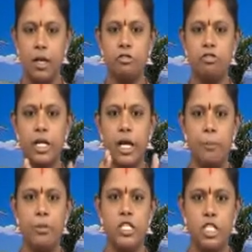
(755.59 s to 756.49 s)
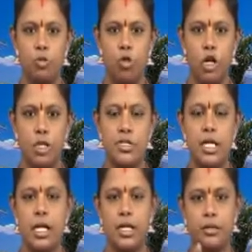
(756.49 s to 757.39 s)
For completed volumes,
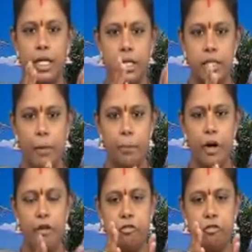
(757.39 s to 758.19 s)
the number